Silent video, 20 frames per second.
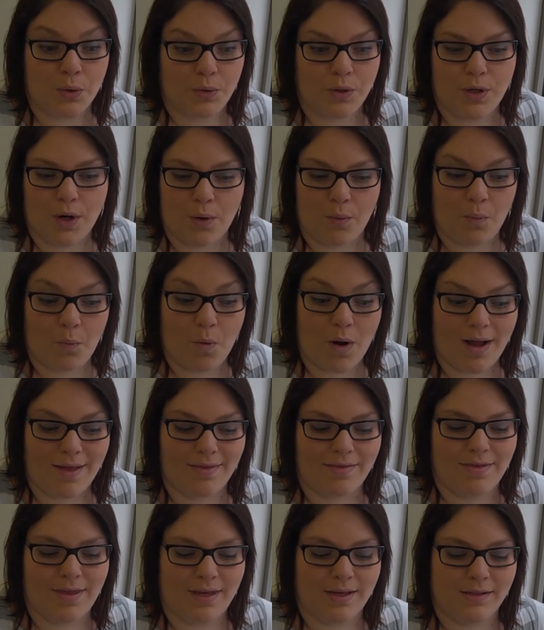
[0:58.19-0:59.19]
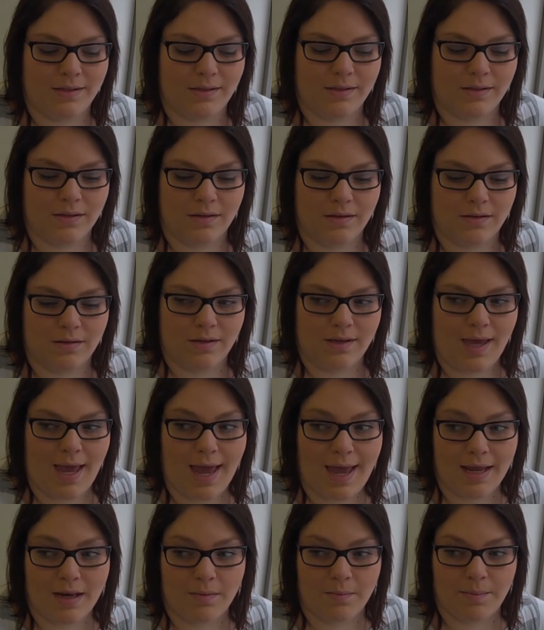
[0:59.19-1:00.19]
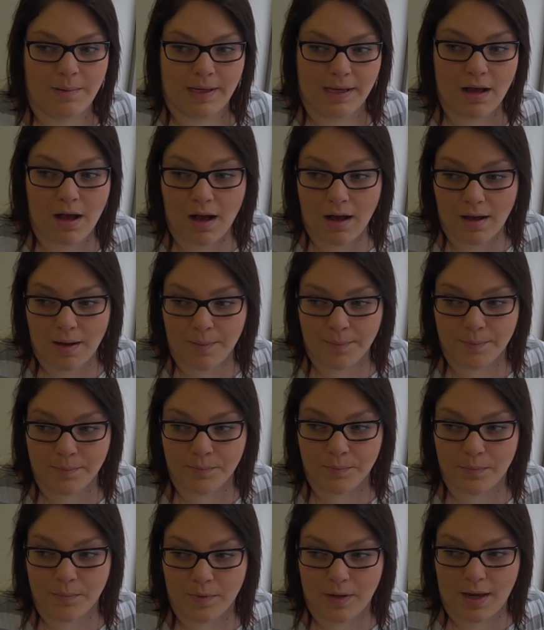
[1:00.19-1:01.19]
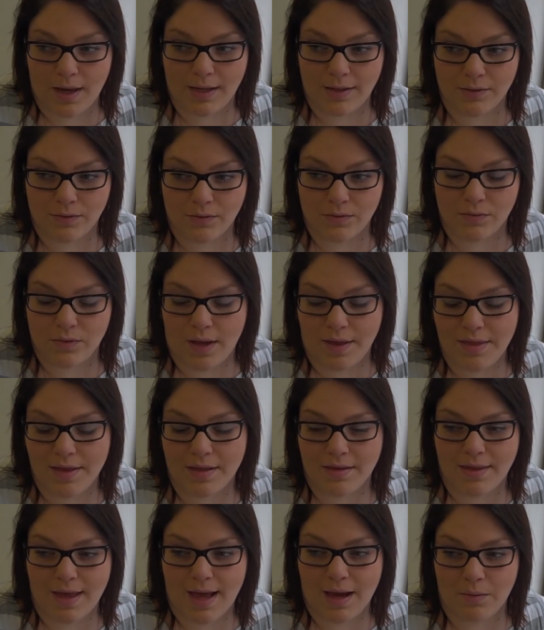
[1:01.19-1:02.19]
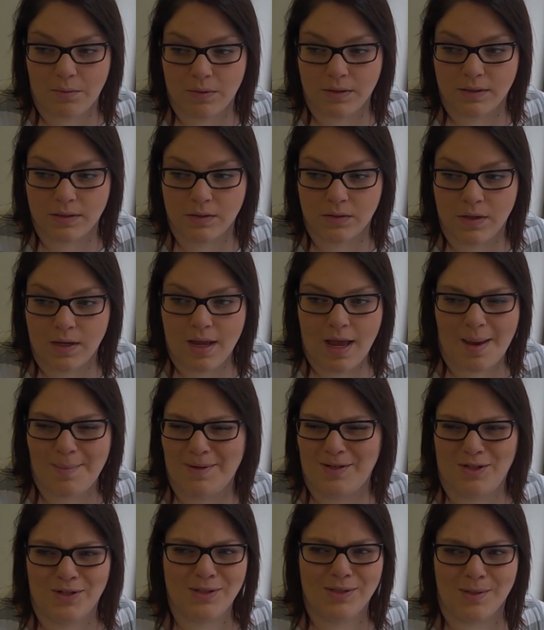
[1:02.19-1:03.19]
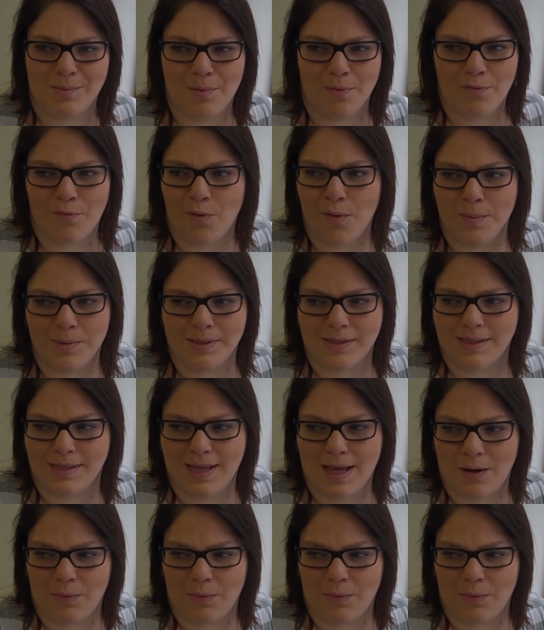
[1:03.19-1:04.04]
you know, what this can become. And I think that was, I mean, just the performances in